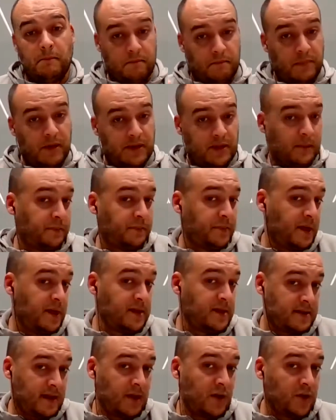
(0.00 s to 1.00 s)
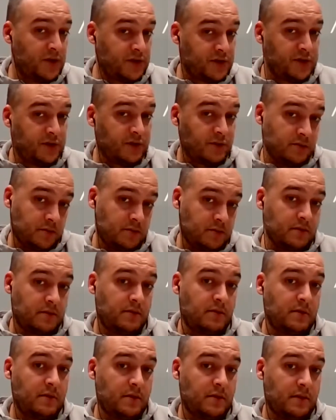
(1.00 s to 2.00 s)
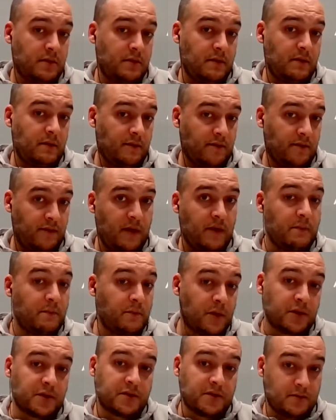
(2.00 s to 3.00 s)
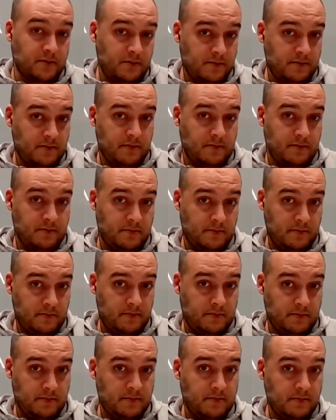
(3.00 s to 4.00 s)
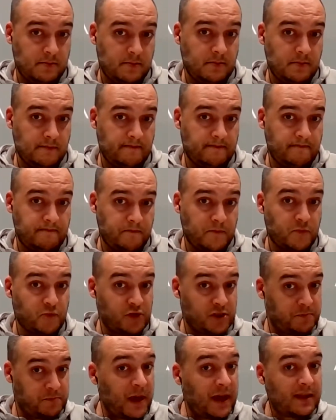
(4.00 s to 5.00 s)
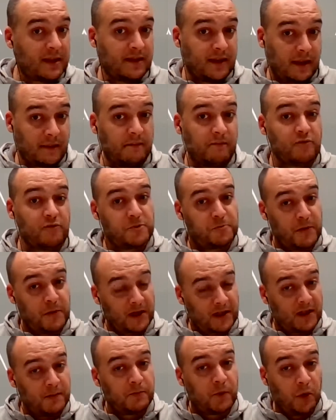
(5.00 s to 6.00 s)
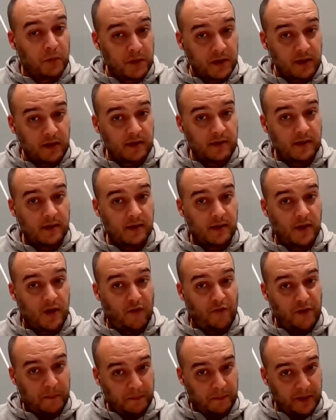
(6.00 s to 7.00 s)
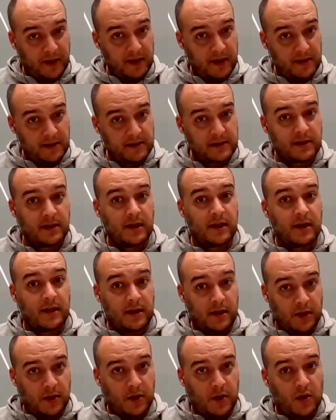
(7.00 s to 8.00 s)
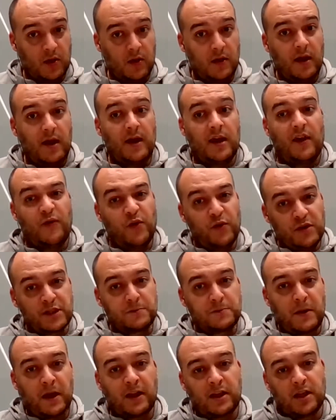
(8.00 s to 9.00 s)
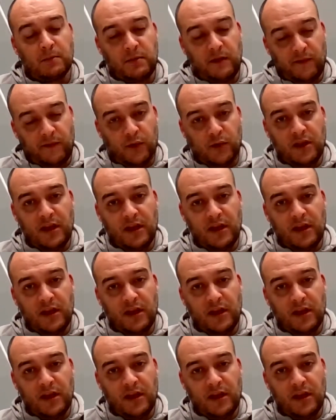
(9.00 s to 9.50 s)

but the players are also very important. Yeah. Respect them, respect the moment of the players. If you respect them, if